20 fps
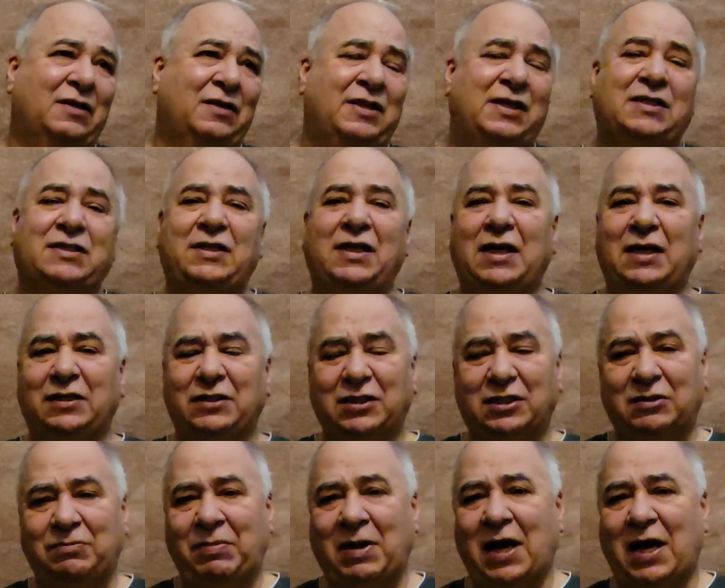this lens
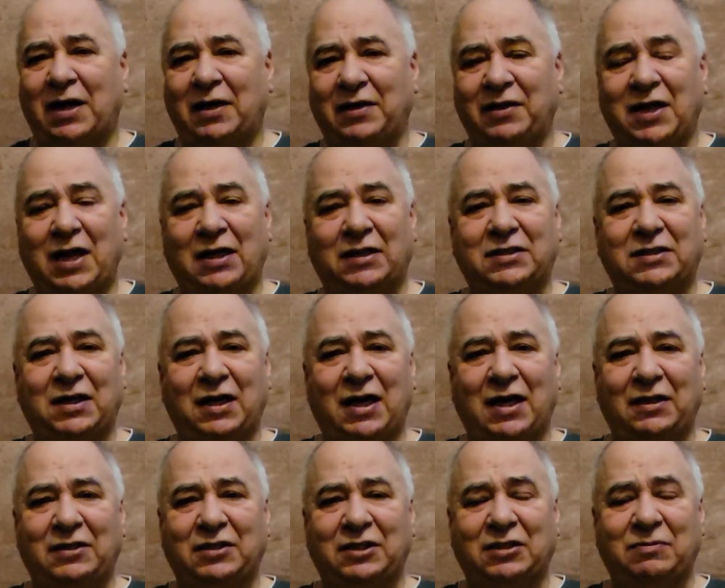is bad and that
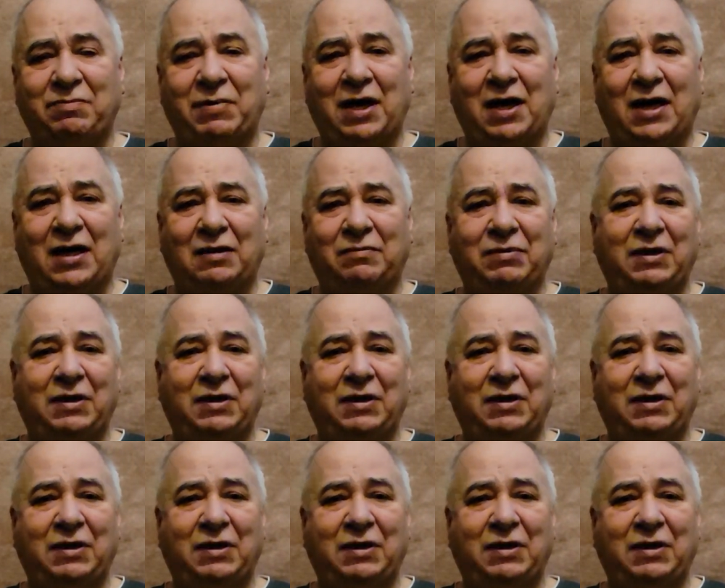lens is bad,